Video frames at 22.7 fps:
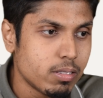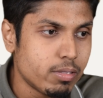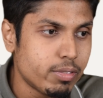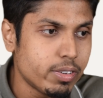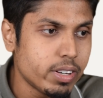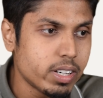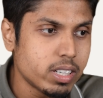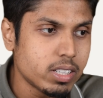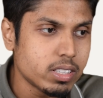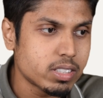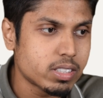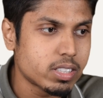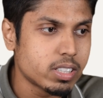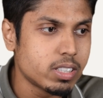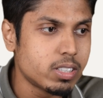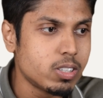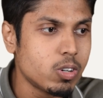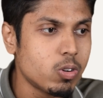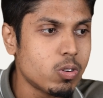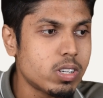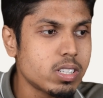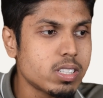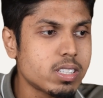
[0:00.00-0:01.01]
First,
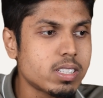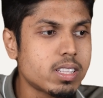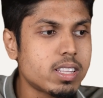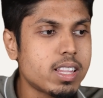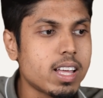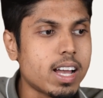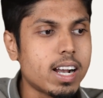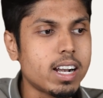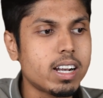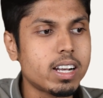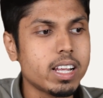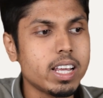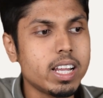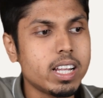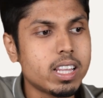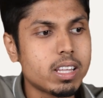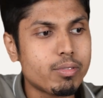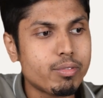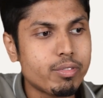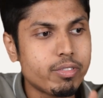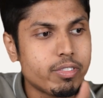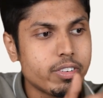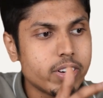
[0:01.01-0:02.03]
notice that
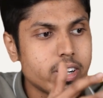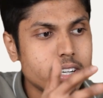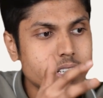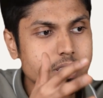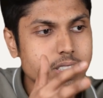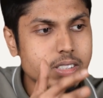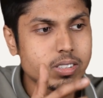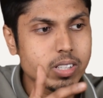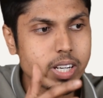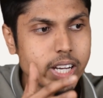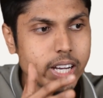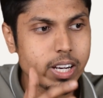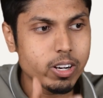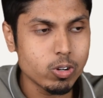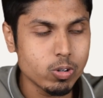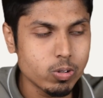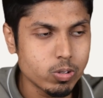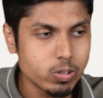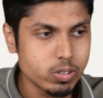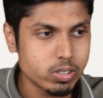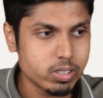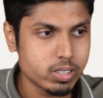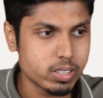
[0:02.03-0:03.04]
in the first three
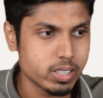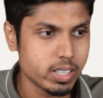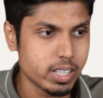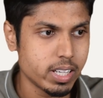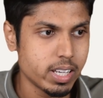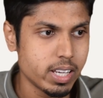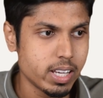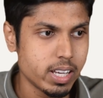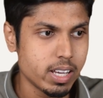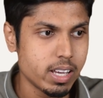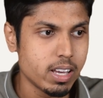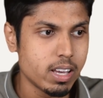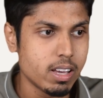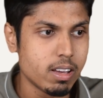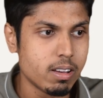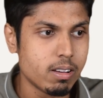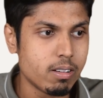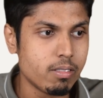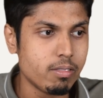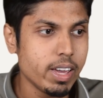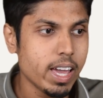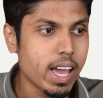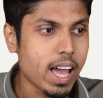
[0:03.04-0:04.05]
rows,
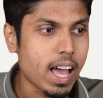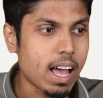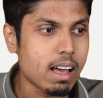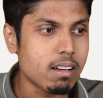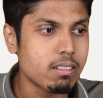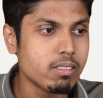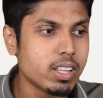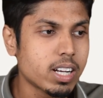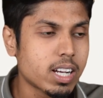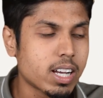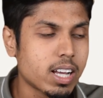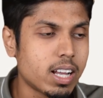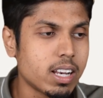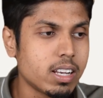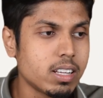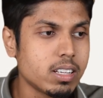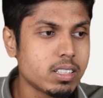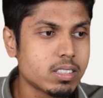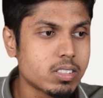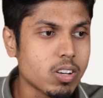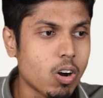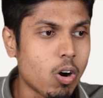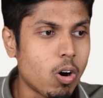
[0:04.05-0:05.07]
we have the
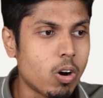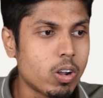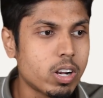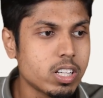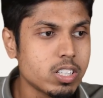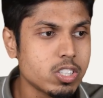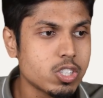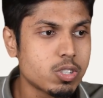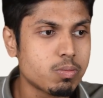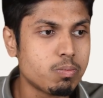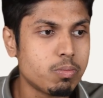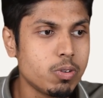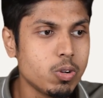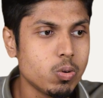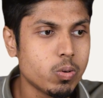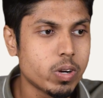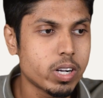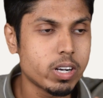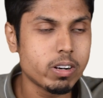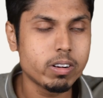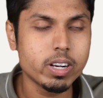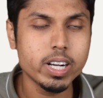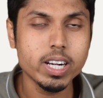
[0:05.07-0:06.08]
colors orange,
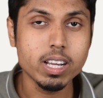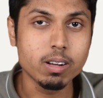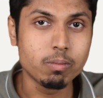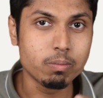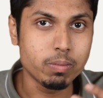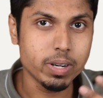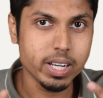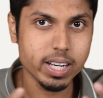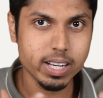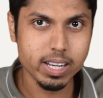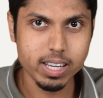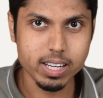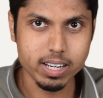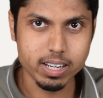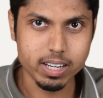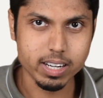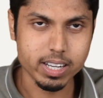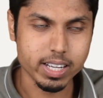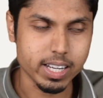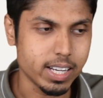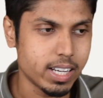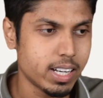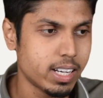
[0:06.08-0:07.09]
blue and red completely
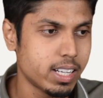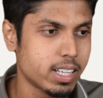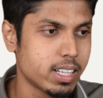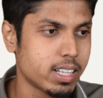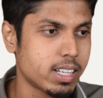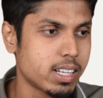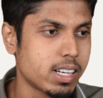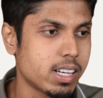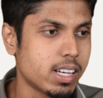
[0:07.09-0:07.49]
contained.